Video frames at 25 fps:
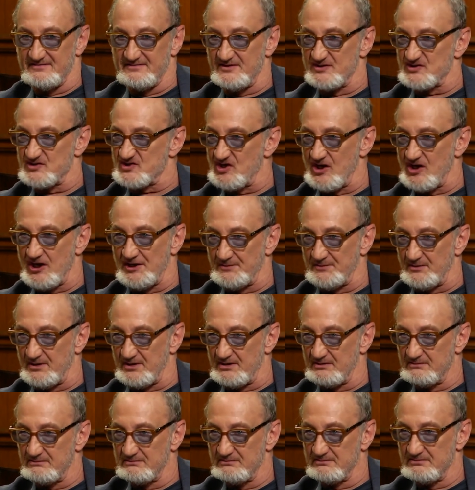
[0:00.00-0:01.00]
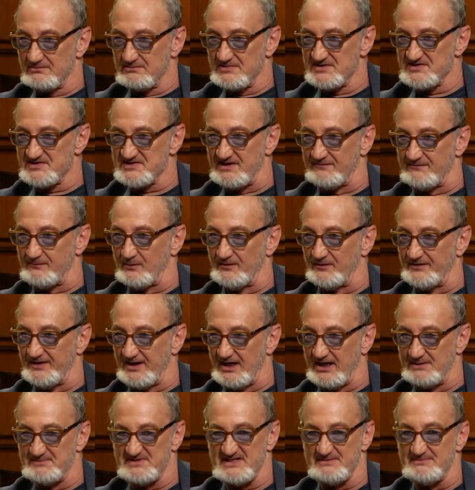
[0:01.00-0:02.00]
the genre several
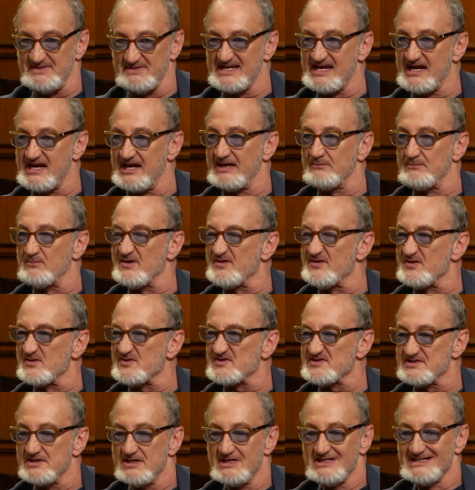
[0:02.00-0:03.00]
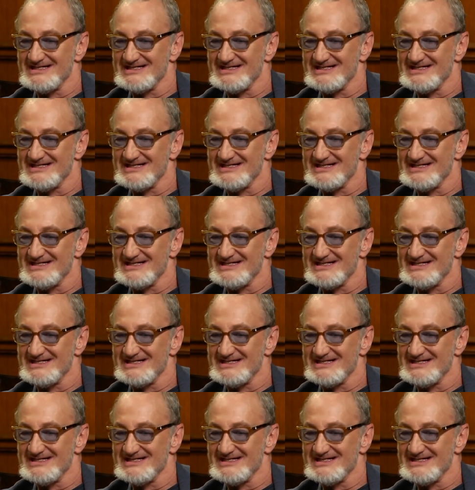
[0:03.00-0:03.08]
times. He began with those